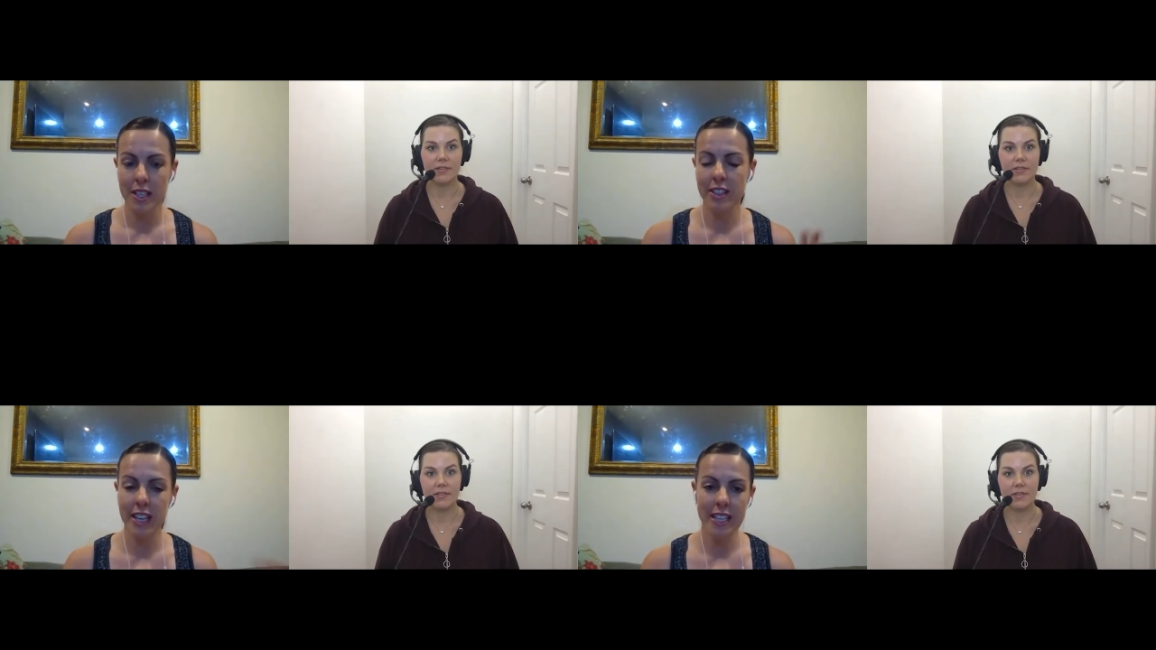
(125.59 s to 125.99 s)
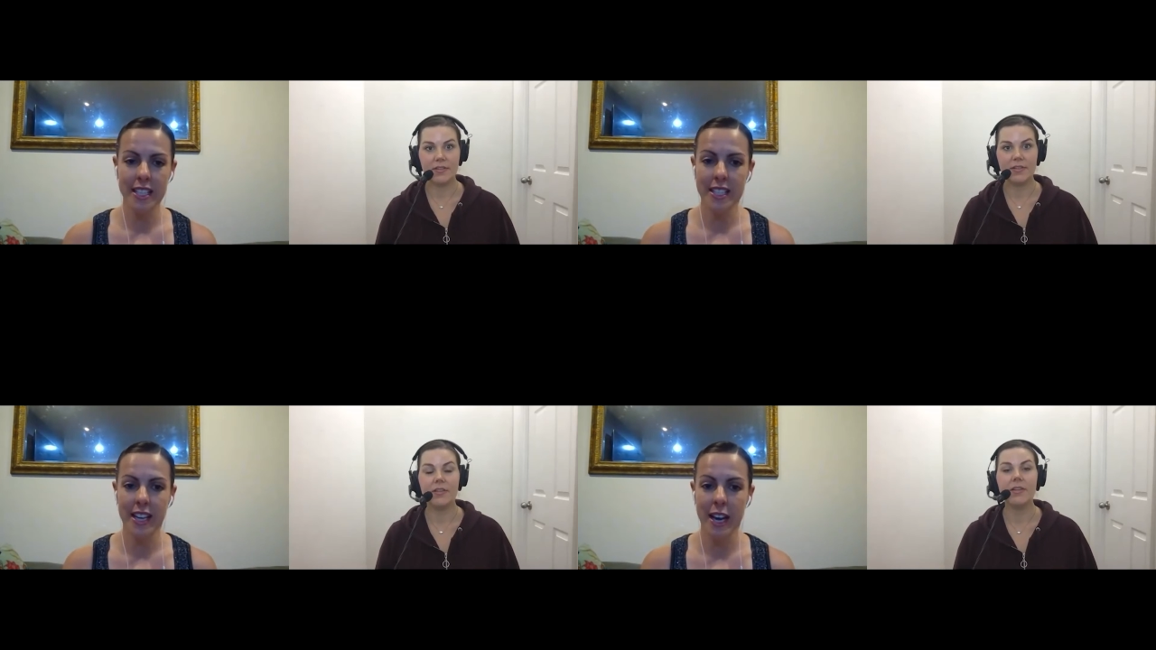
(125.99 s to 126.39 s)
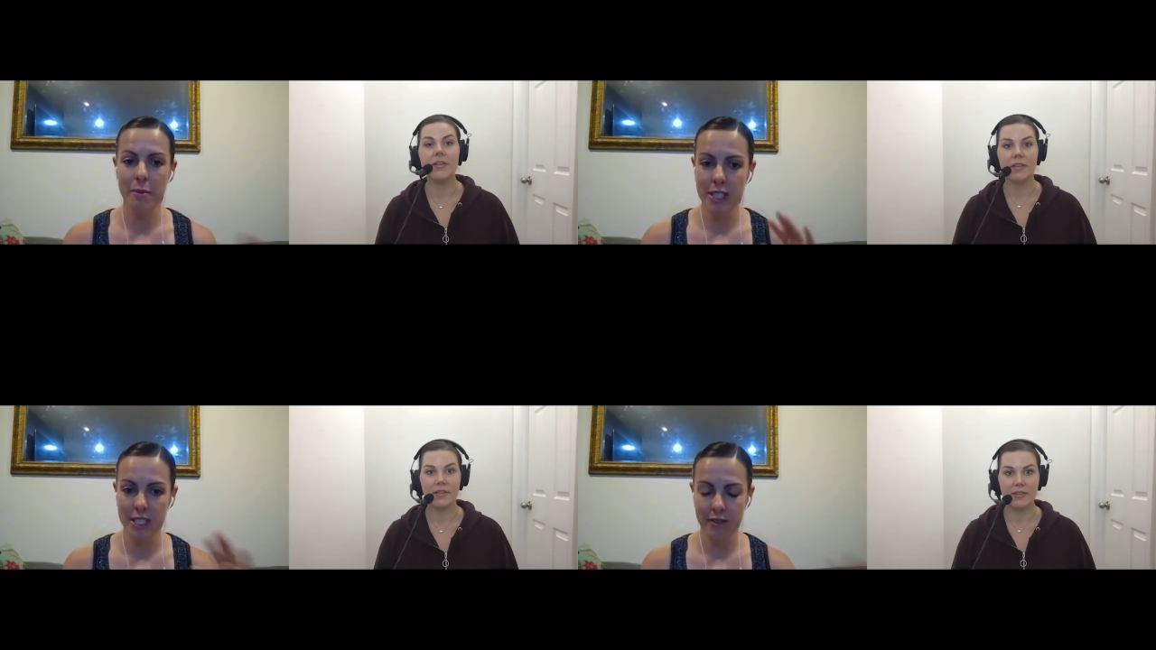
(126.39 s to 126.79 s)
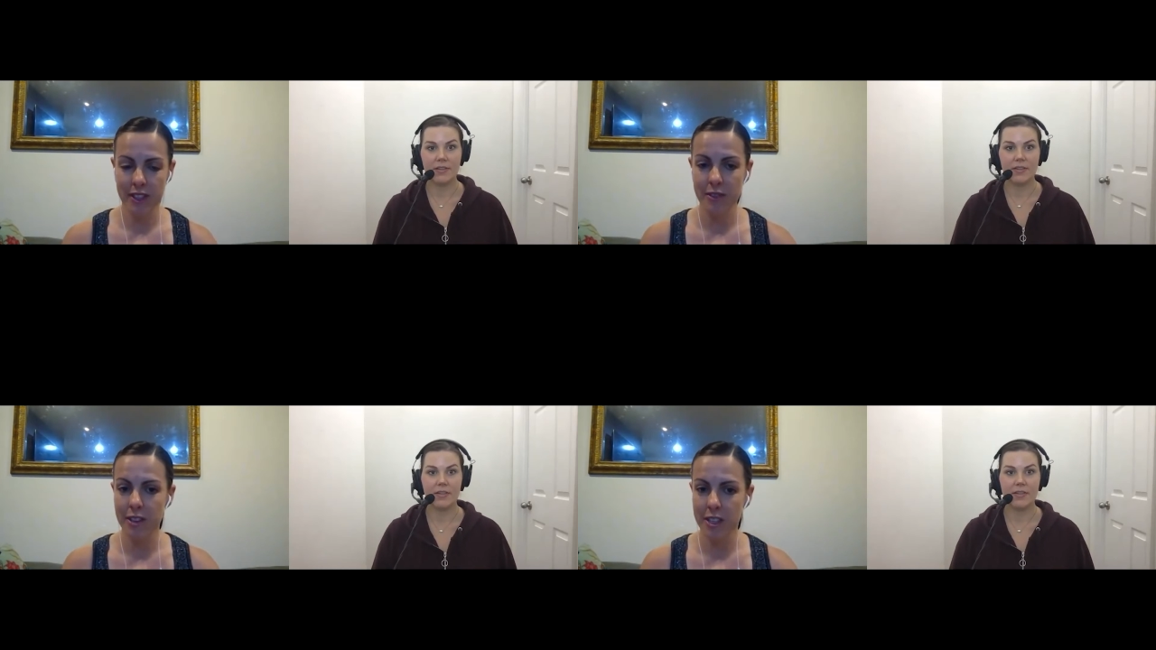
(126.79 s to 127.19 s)
Speaker 1: three days at a time, just for
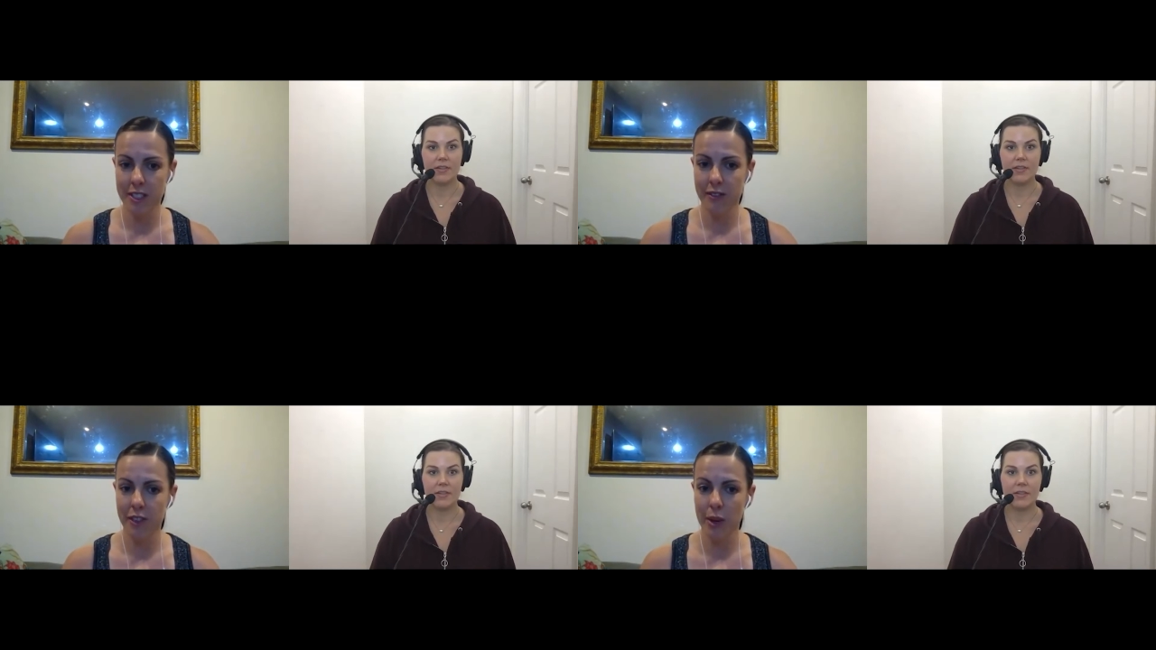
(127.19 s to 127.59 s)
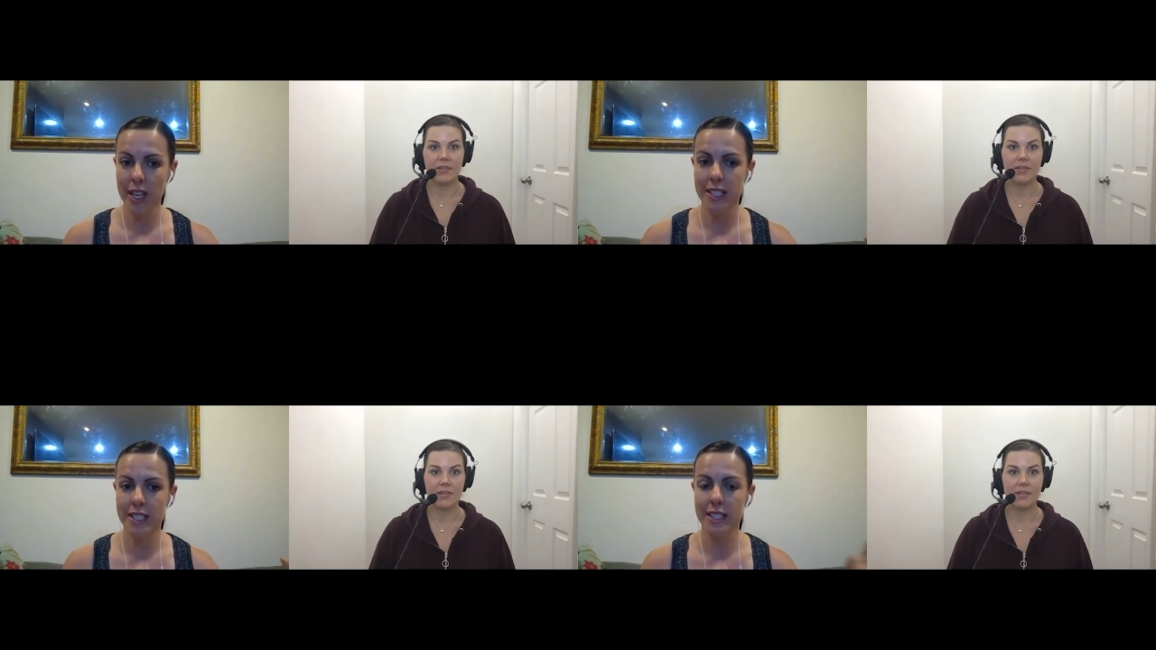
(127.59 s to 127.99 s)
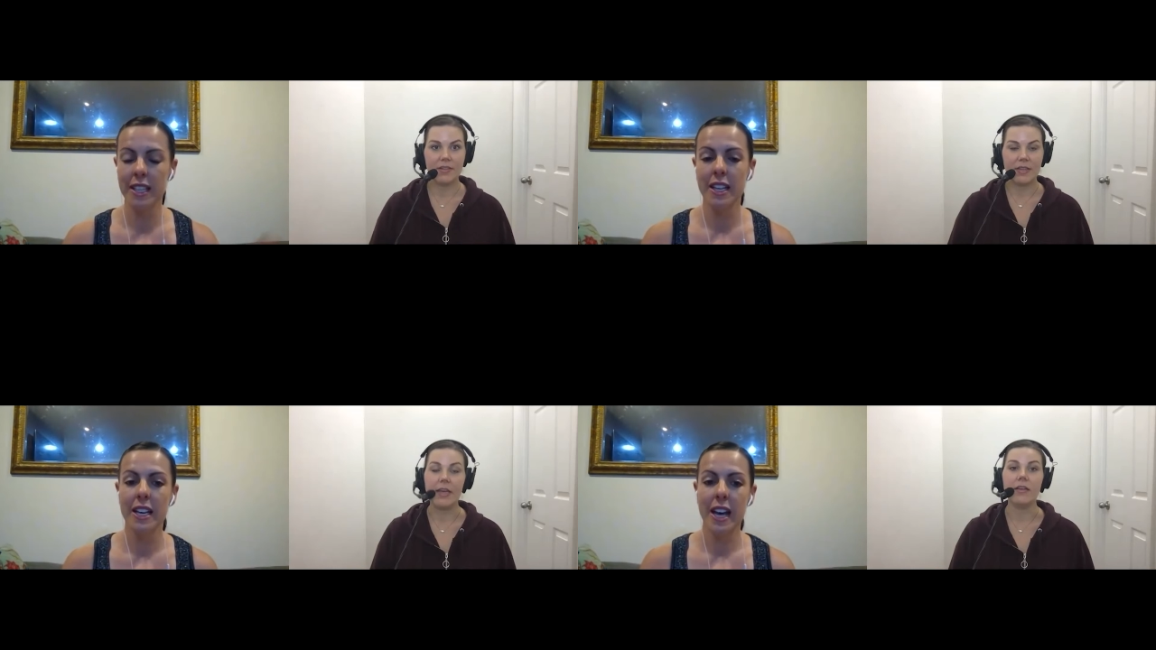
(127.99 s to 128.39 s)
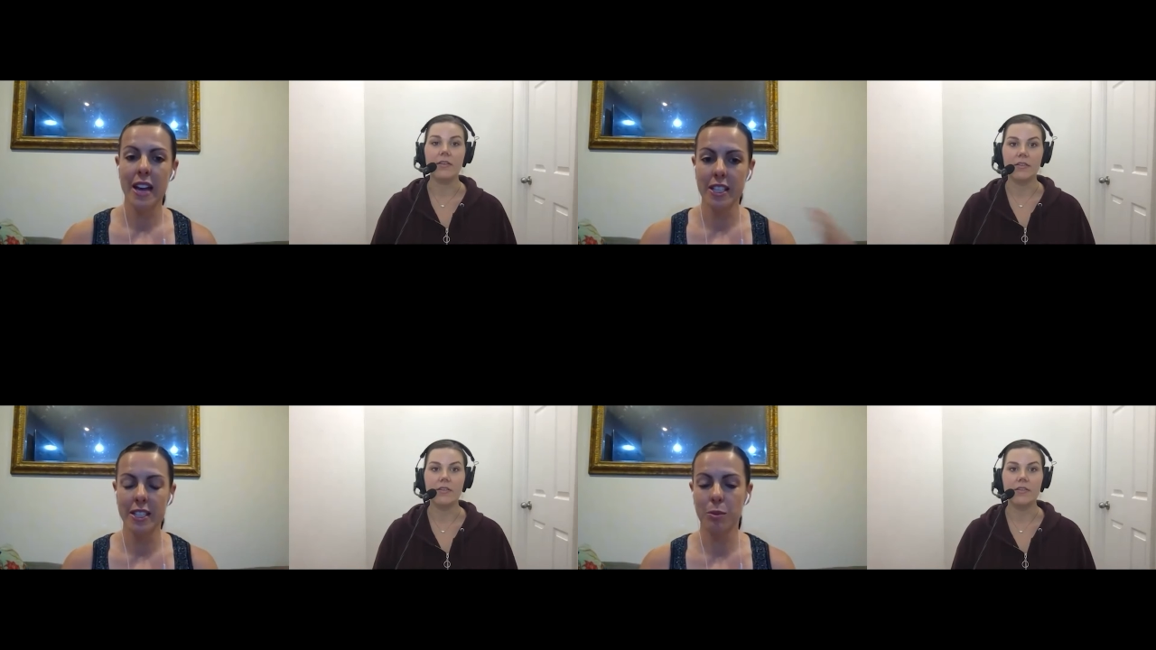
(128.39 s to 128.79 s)
the first few weeks, yeah.
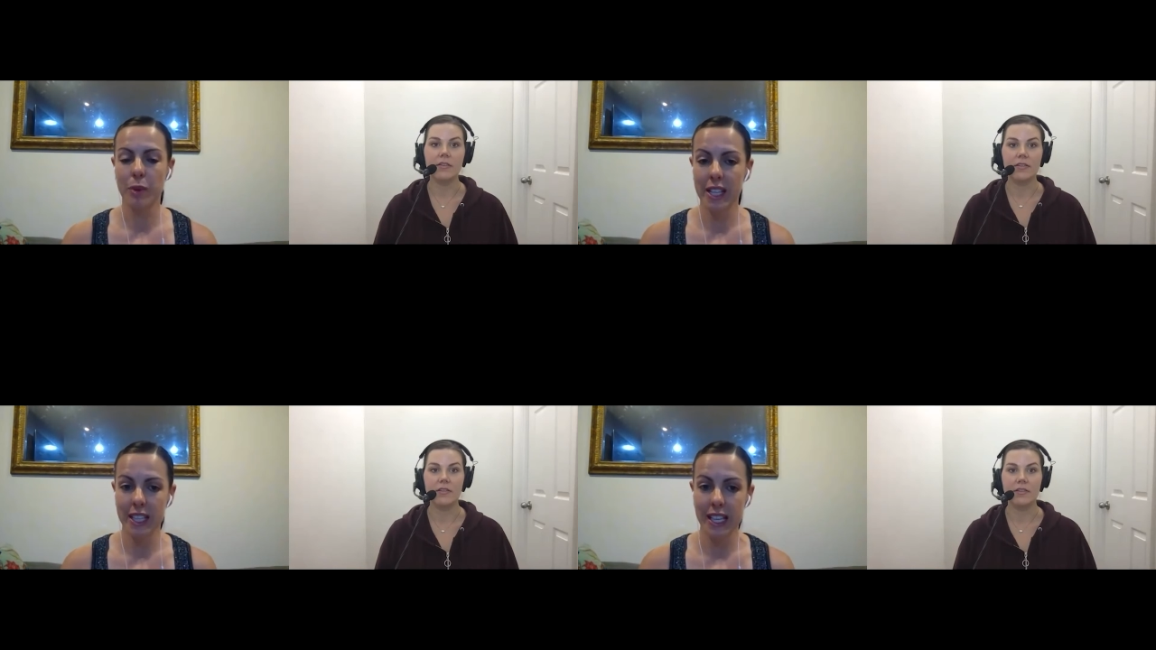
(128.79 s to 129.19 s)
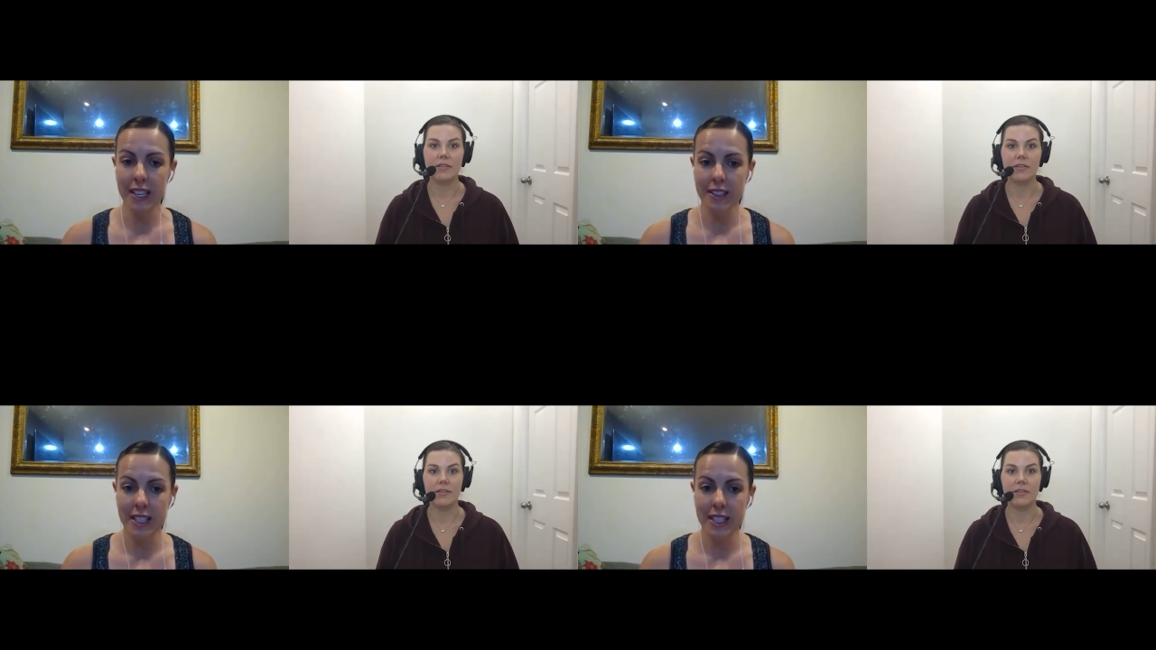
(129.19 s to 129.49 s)
and then just weekly.